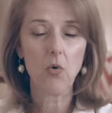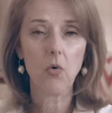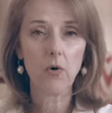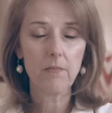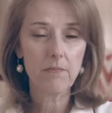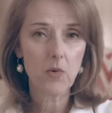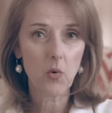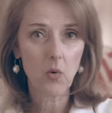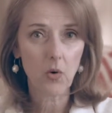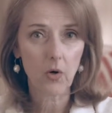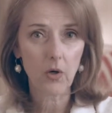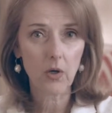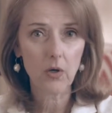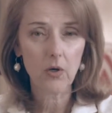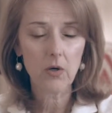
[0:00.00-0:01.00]
or
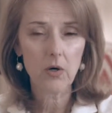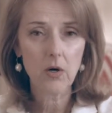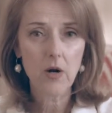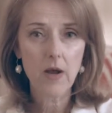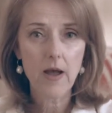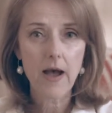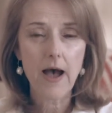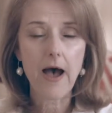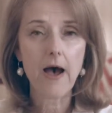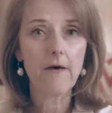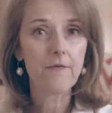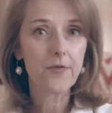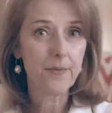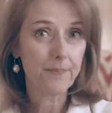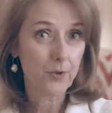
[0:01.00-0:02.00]
more
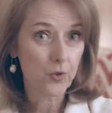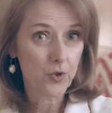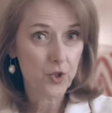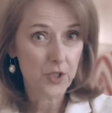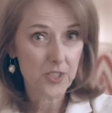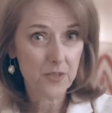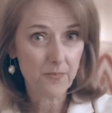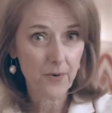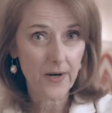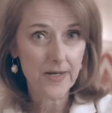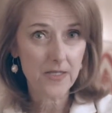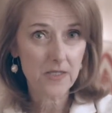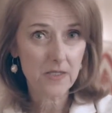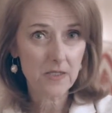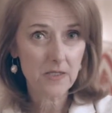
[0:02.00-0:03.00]
of the purchase
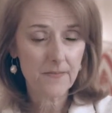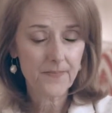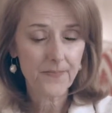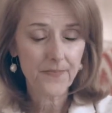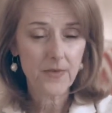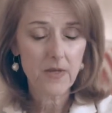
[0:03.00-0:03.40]
price.